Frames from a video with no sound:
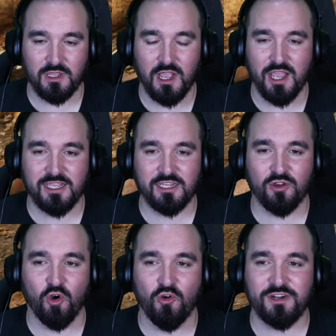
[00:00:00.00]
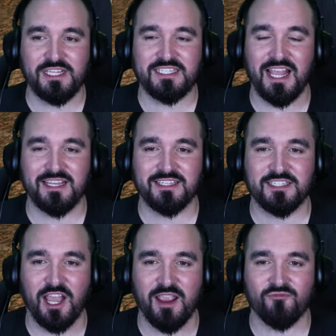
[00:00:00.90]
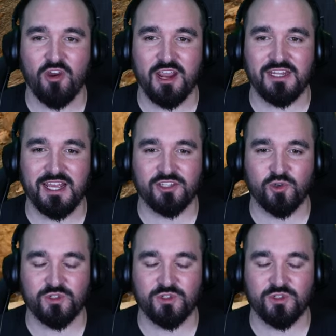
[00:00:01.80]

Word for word: I can already sense I am right next to